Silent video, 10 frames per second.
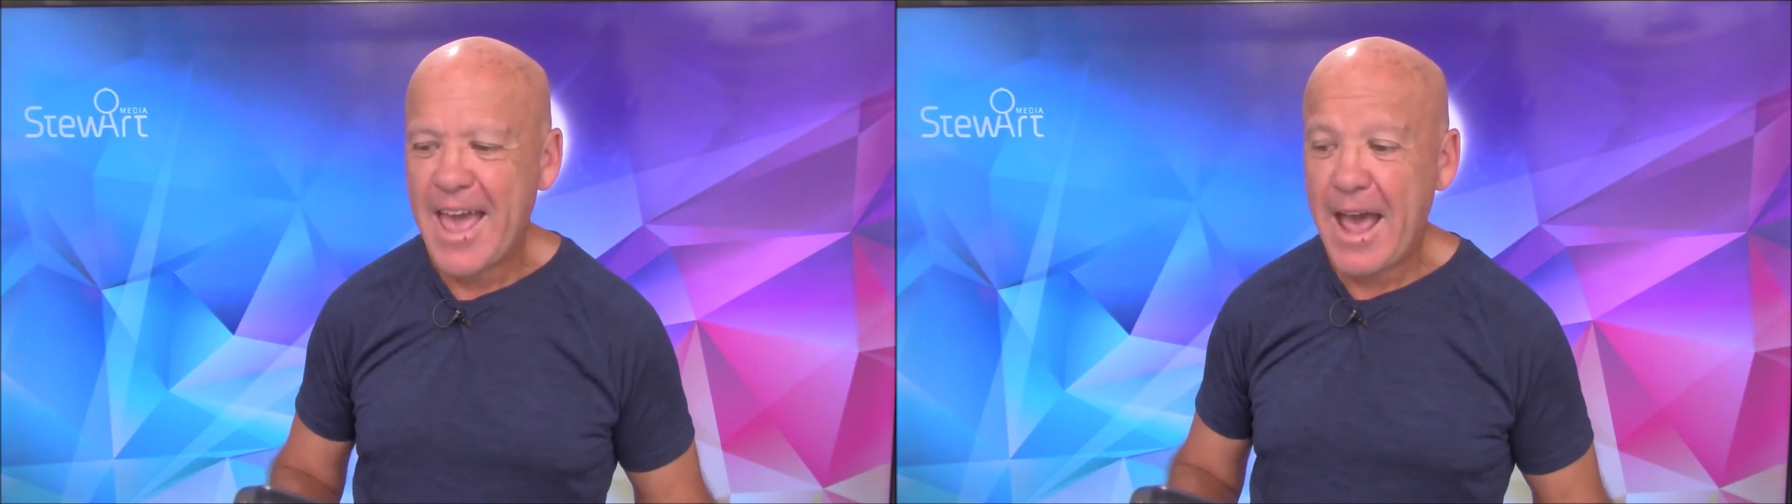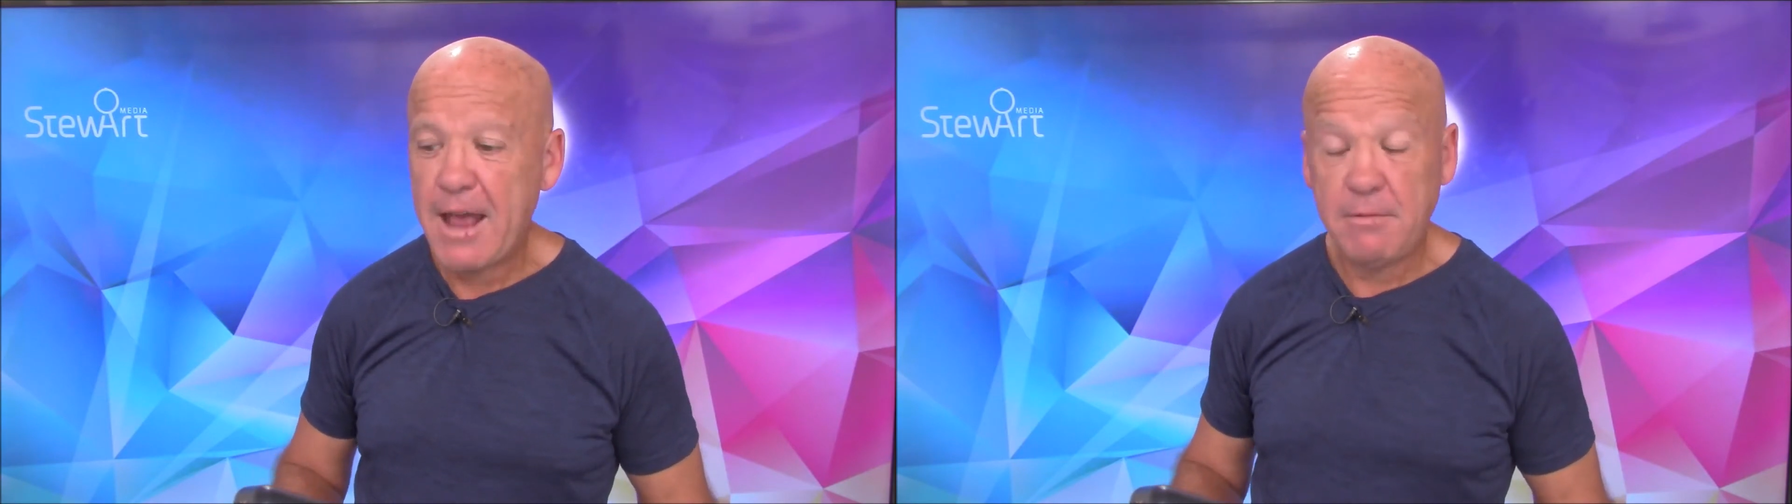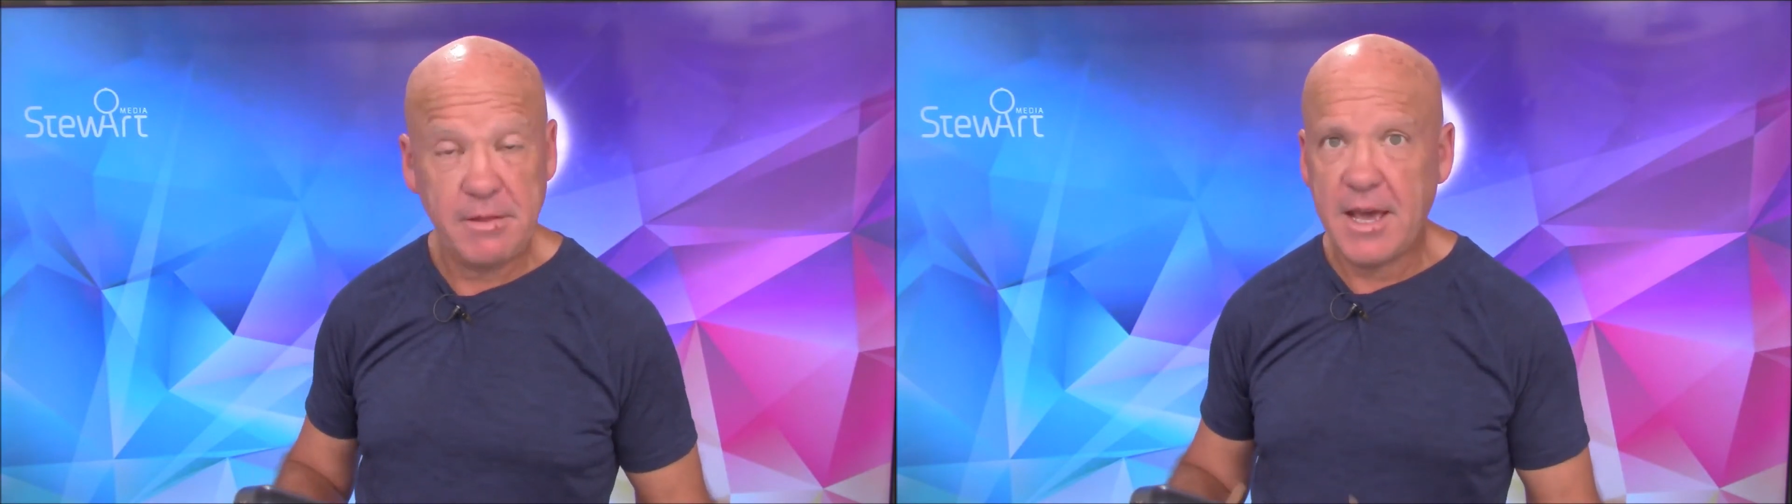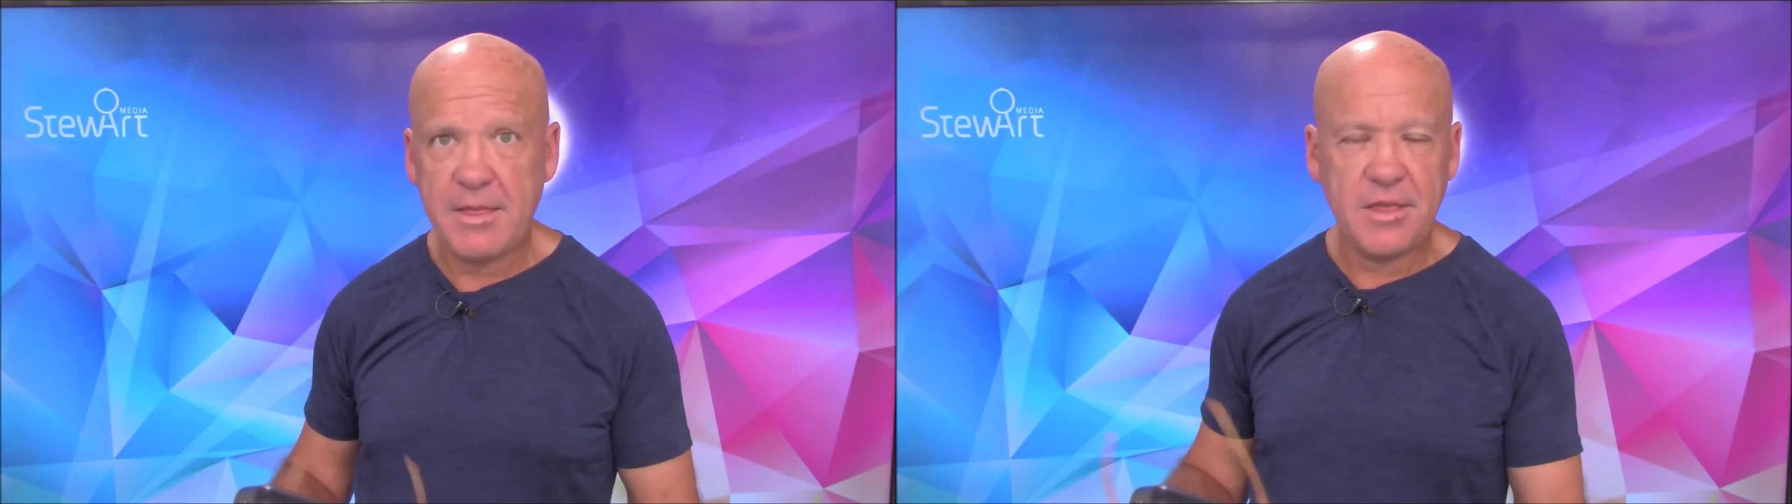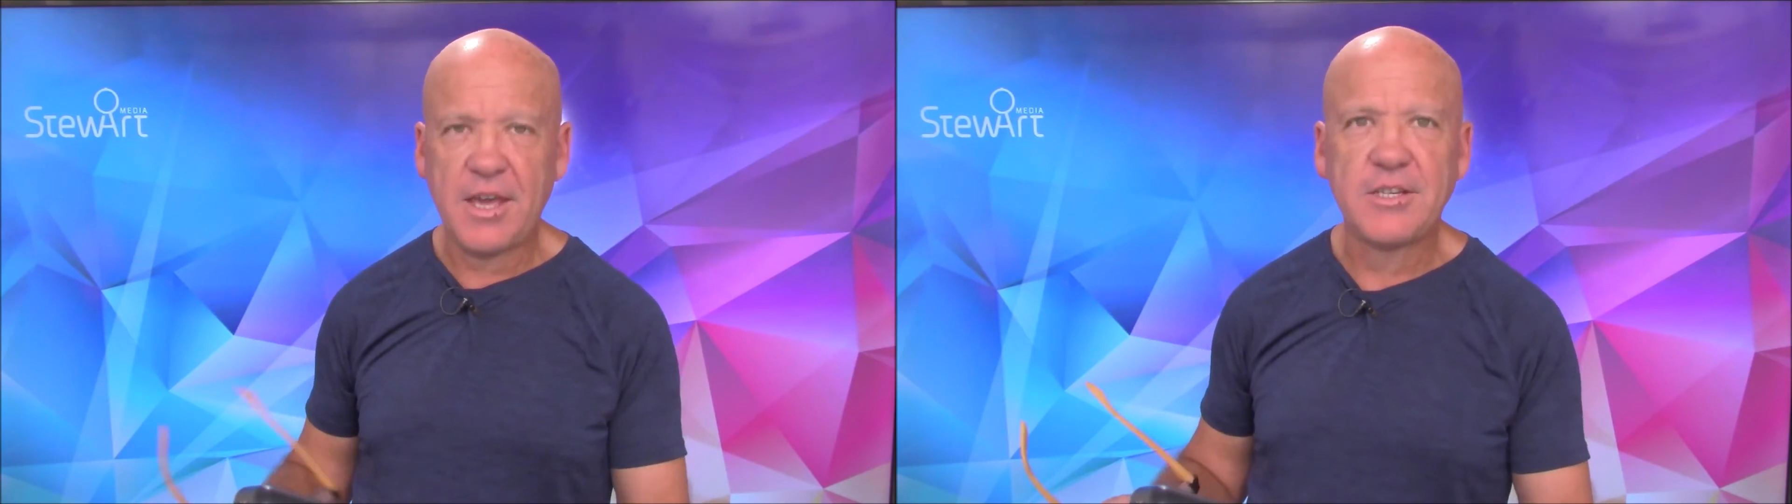And the other
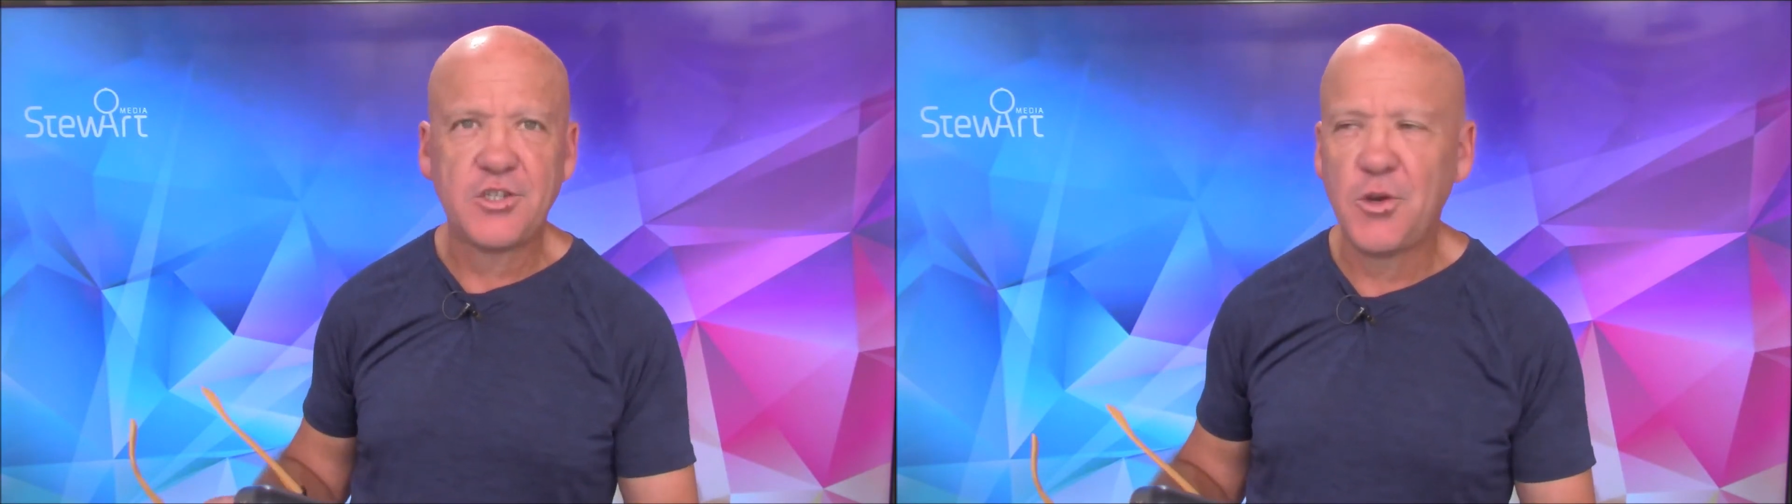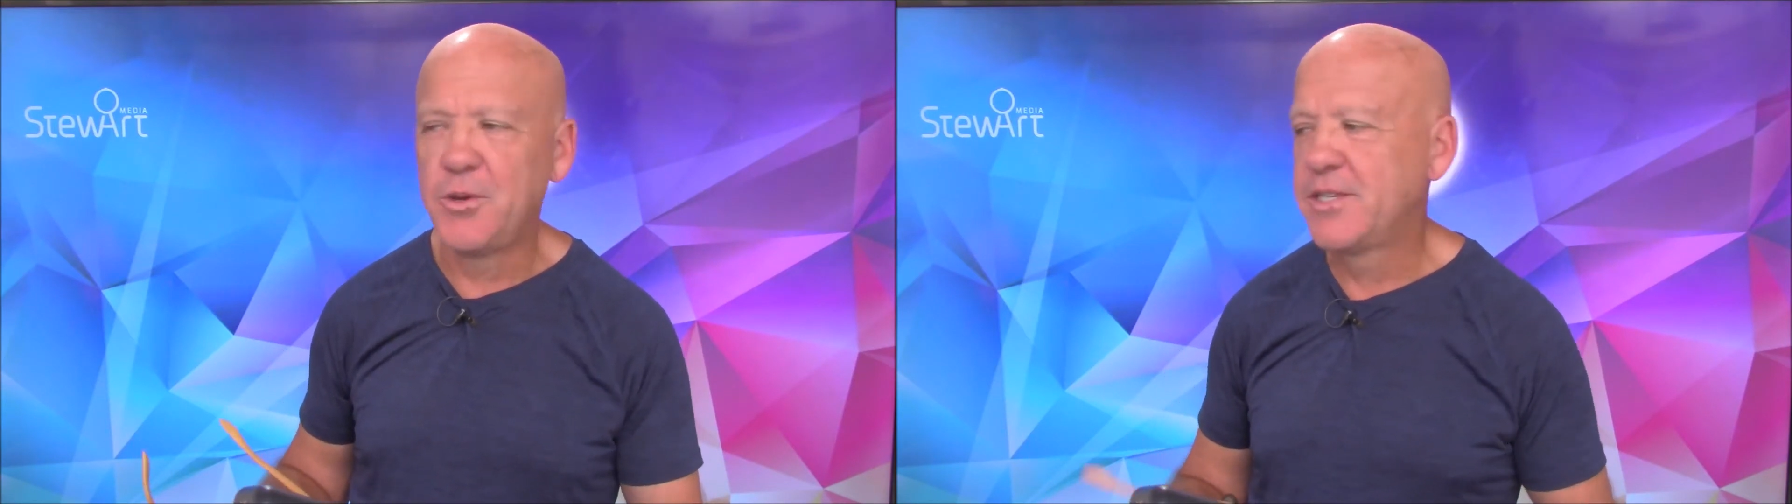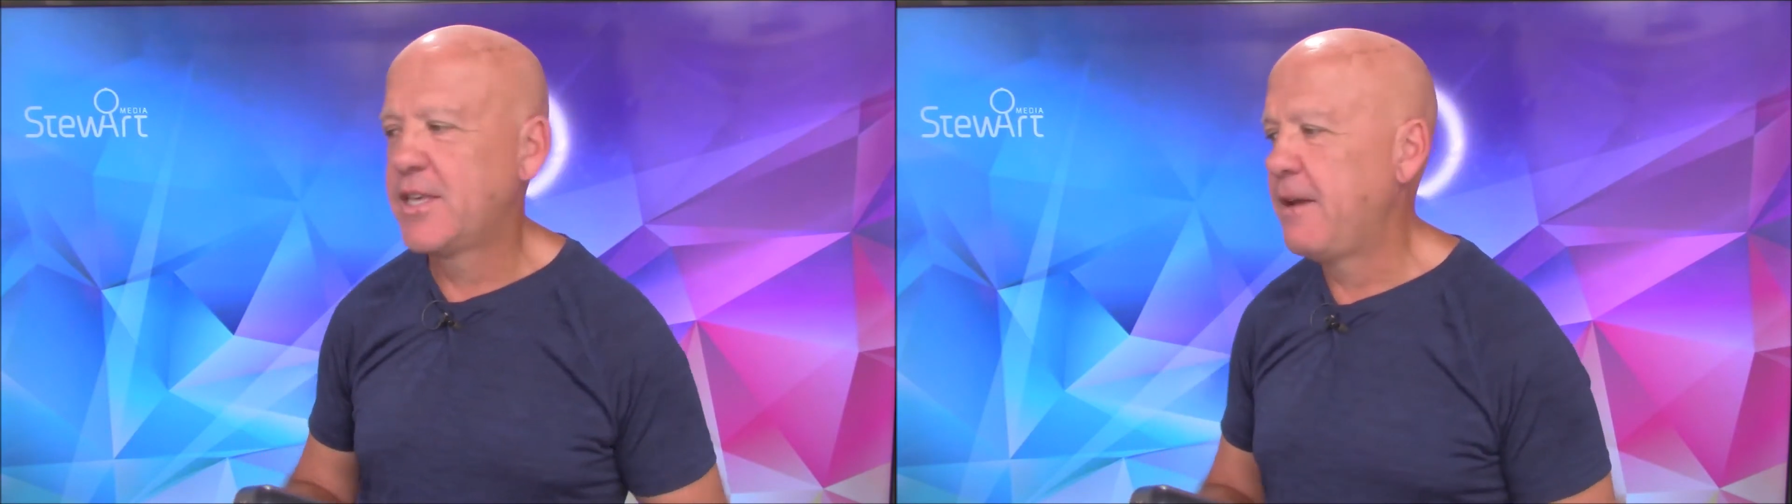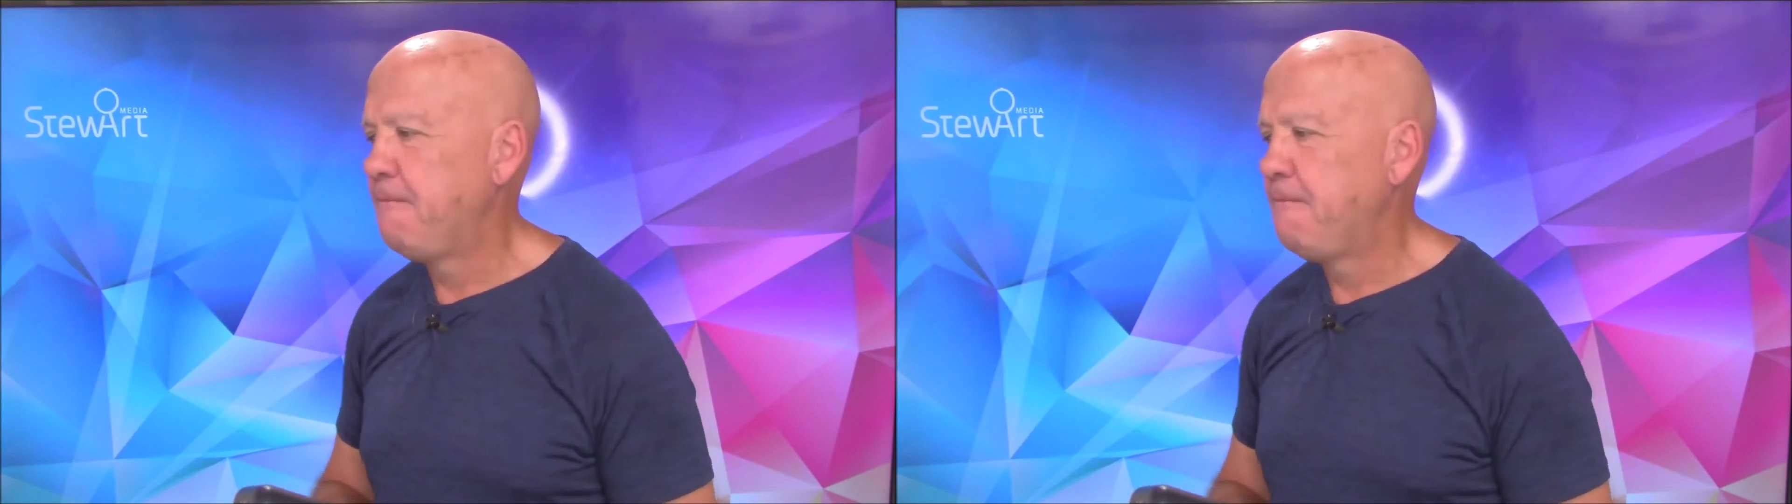thing too is that,